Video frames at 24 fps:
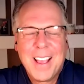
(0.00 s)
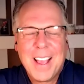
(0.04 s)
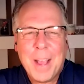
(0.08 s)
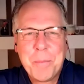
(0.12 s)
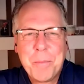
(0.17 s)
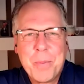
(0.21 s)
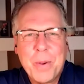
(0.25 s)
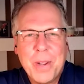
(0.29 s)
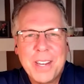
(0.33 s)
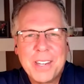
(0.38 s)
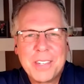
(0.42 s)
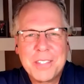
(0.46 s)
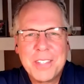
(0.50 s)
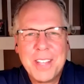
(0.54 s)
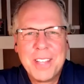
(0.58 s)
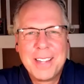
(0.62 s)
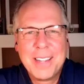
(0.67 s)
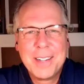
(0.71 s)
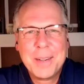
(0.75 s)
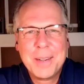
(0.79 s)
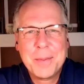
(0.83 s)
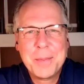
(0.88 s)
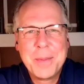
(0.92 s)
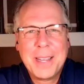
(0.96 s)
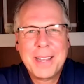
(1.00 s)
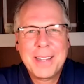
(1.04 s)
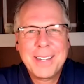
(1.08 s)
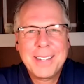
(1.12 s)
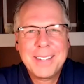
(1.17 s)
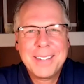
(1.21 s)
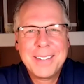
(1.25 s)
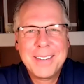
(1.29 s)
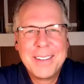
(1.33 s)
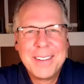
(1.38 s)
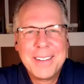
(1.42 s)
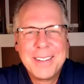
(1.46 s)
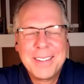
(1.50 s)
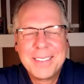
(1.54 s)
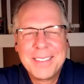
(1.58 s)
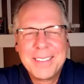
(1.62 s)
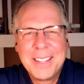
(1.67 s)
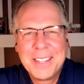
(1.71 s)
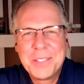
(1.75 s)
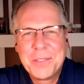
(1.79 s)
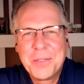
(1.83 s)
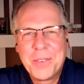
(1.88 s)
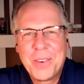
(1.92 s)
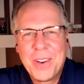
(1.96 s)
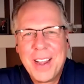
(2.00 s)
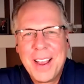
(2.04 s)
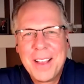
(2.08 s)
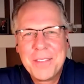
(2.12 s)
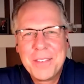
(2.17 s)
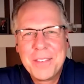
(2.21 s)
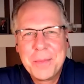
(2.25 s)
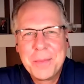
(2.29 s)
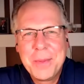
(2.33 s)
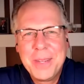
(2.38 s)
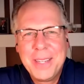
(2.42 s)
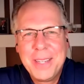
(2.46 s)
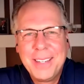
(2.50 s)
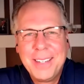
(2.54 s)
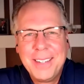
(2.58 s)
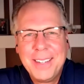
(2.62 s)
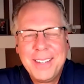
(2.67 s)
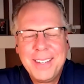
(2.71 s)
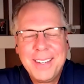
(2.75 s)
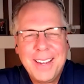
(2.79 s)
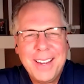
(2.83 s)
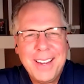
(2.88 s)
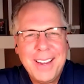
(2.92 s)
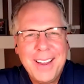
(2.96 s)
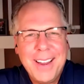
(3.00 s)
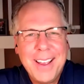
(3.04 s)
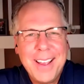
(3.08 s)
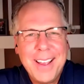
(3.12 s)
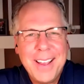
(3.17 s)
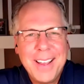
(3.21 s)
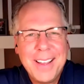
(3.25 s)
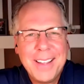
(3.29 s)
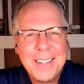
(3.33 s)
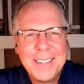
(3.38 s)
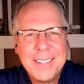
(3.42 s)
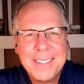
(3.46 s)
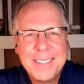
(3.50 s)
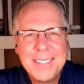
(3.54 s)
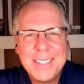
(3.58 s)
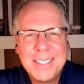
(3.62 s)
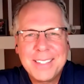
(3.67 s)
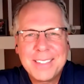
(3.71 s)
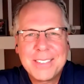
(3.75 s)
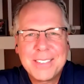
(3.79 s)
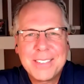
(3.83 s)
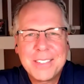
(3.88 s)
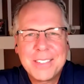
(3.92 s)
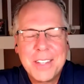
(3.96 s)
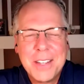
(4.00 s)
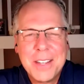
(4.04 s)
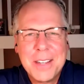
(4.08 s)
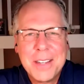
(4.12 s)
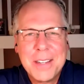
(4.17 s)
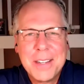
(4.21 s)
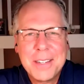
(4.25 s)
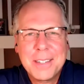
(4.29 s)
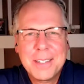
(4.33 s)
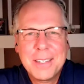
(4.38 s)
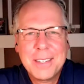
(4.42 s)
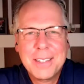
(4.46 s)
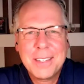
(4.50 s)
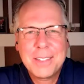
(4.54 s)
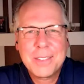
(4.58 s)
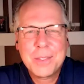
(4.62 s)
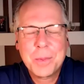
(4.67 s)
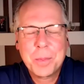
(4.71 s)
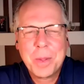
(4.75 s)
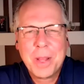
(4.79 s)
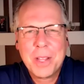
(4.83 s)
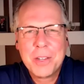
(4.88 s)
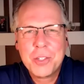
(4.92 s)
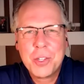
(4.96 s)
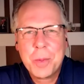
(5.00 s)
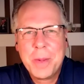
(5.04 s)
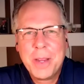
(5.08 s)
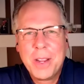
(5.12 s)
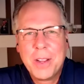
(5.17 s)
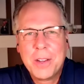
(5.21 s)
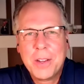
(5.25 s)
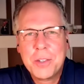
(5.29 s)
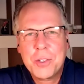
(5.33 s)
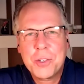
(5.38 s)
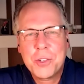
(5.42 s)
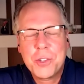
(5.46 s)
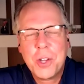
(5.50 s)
I'm pretty excited about it. Thanks for having me, and it's a pleasure to be on your